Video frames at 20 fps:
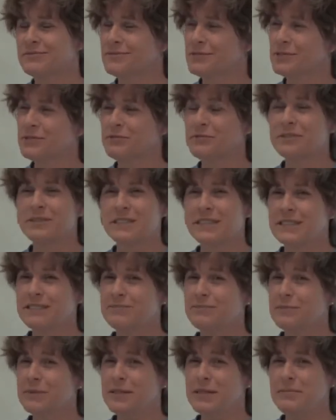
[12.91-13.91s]
which were
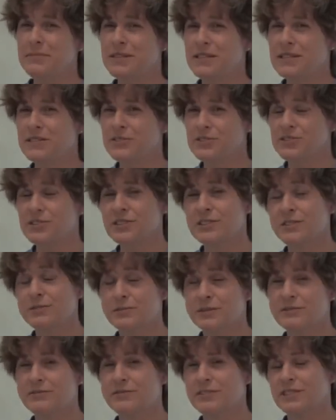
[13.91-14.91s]
done many, many years ago,
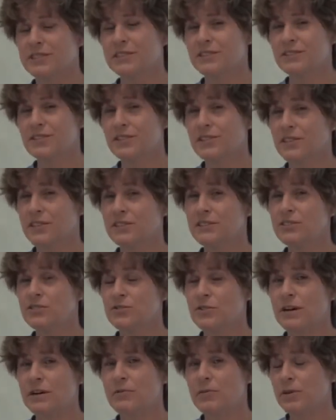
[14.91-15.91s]
we've since gone on to
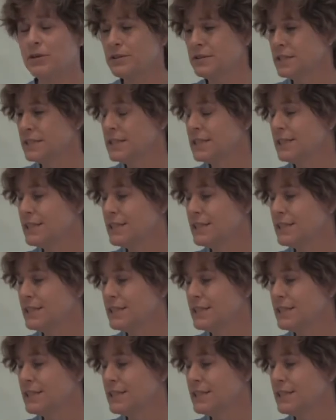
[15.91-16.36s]
drywall,